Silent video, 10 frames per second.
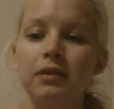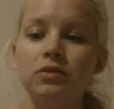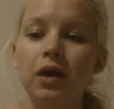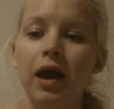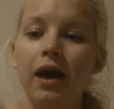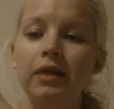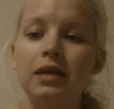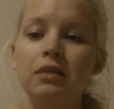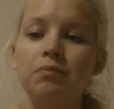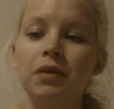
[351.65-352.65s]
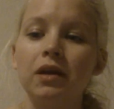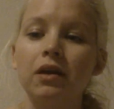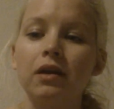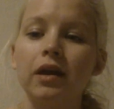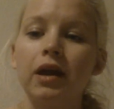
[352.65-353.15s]
So I like the
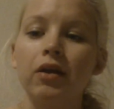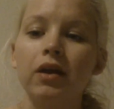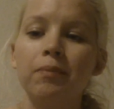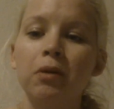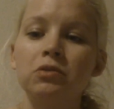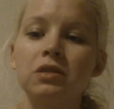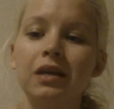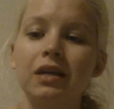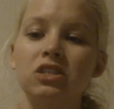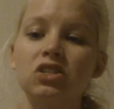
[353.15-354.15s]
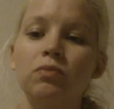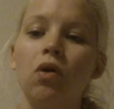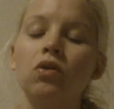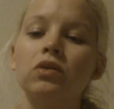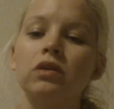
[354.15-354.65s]
bigger area opposed to like a
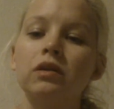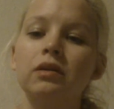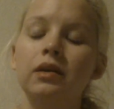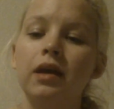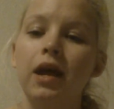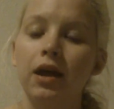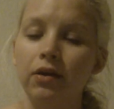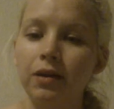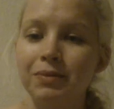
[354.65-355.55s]
smaller area.